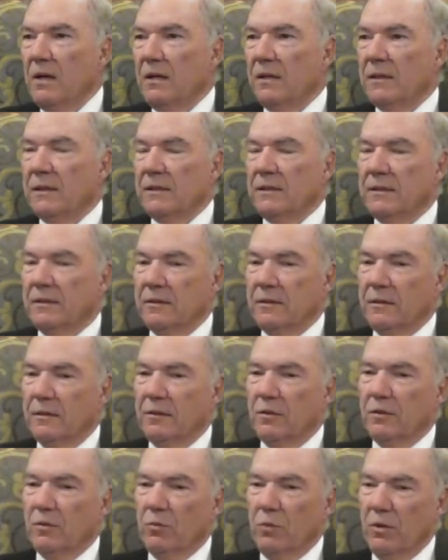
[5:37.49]

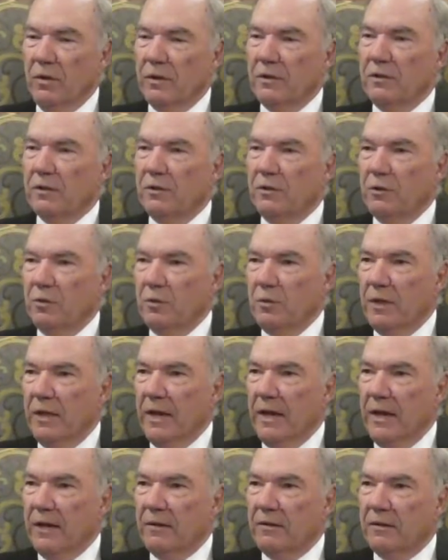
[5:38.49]
that they're willing to do
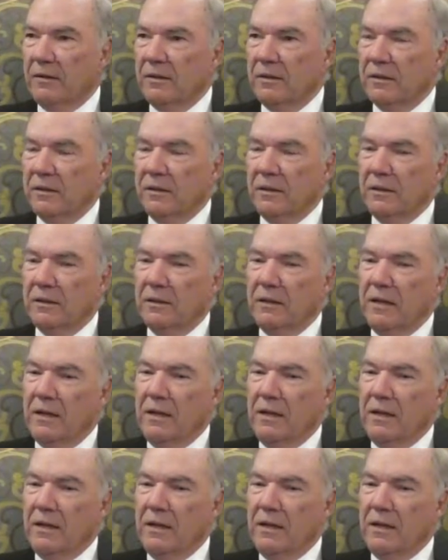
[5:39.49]
that